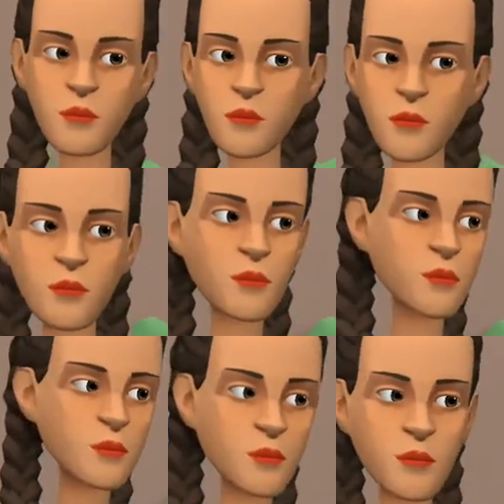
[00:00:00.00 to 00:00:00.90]

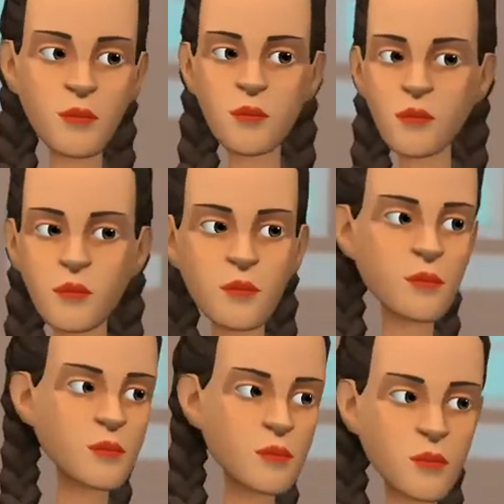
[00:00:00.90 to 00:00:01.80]

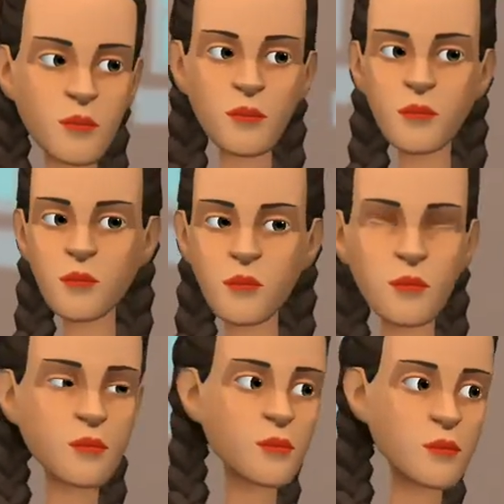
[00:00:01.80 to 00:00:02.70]

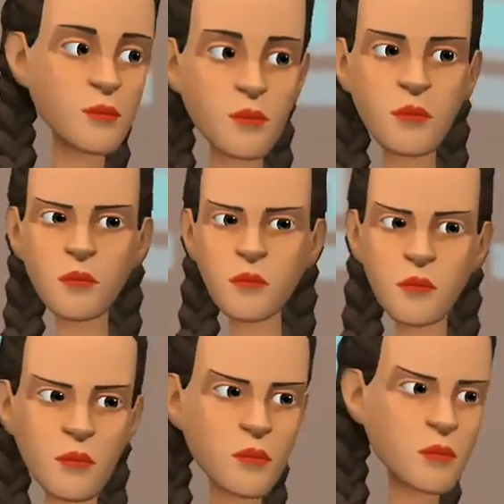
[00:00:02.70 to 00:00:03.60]

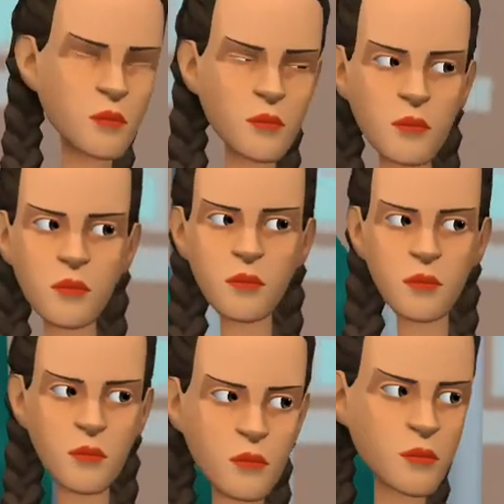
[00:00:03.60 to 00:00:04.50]

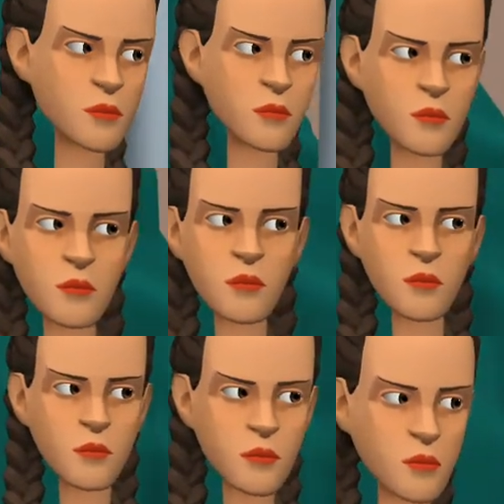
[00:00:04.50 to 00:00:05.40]

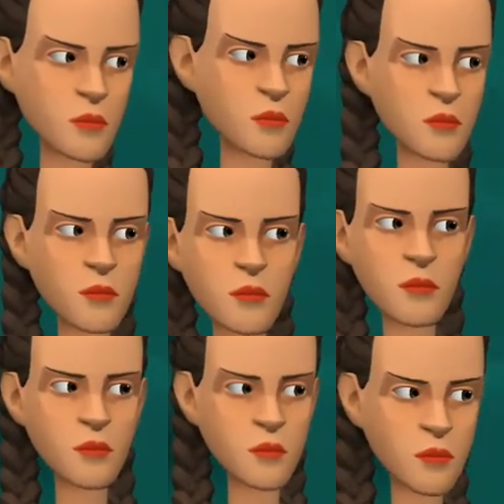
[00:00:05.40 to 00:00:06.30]

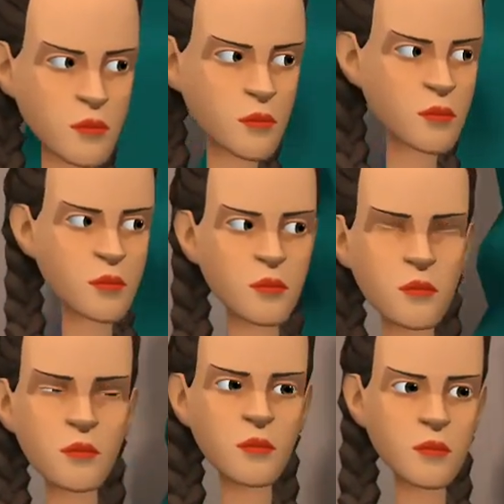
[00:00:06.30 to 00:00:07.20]

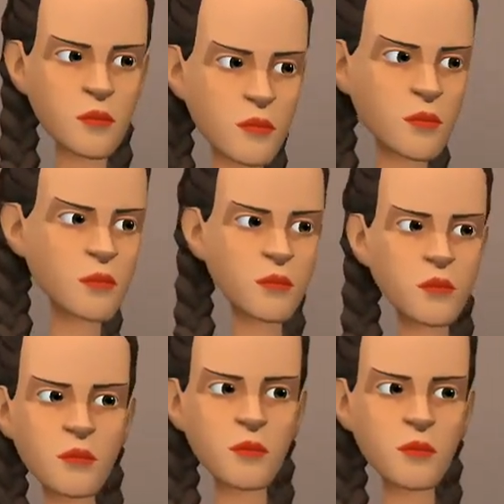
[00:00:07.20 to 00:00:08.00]
[no speech]